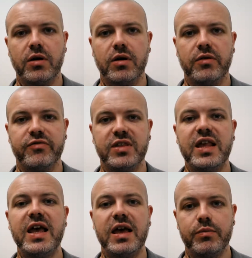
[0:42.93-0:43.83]
of
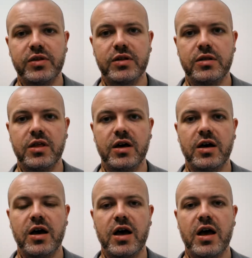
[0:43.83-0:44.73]
tips
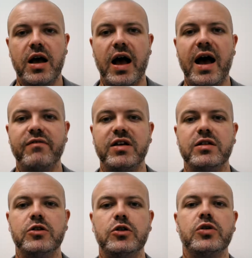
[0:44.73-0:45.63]
that,
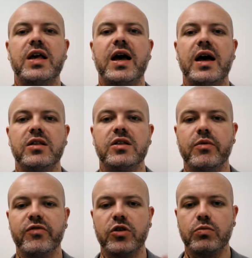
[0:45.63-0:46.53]
having looked at some
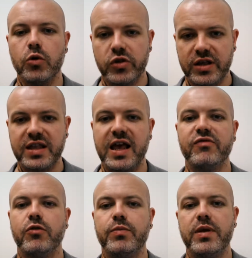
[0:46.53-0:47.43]
of the most
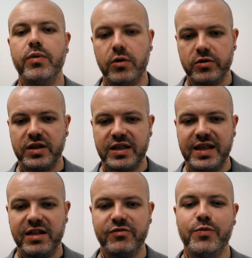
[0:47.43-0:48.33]
successful people or
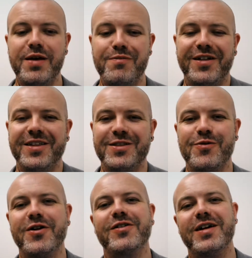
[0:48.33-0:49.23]
successful people in the
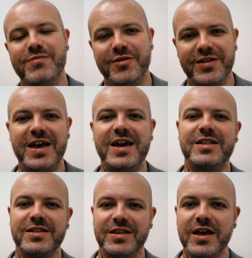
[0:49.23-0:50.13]
world, like Bill
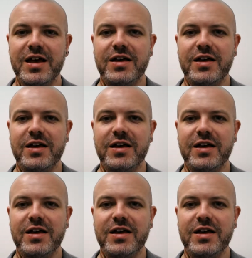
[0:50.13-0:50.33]
Gates and